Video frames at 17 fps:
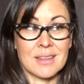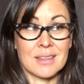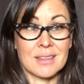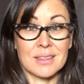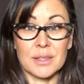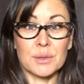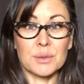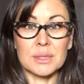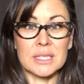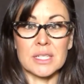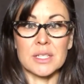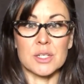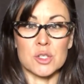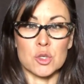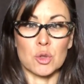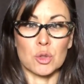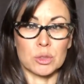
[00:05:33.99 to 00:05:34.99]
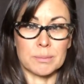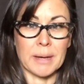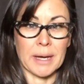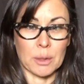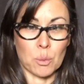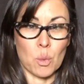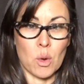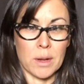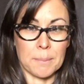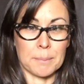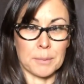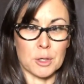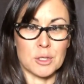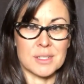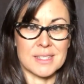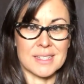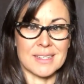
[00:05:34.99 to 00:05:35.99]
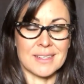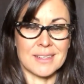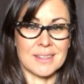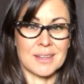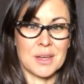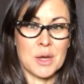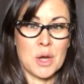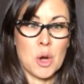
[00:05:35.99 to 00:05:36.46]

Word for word: literally controlled by one person.